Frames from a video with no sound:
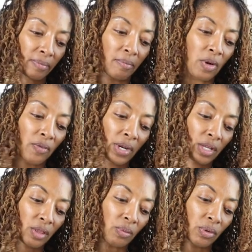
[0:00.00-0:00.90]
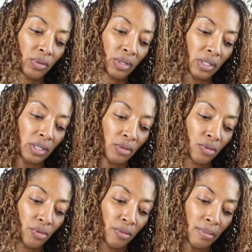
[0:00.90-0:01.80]
moving it through the
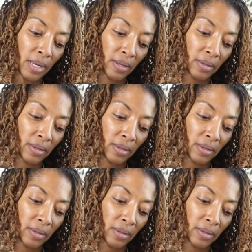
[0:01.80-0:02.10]
tube.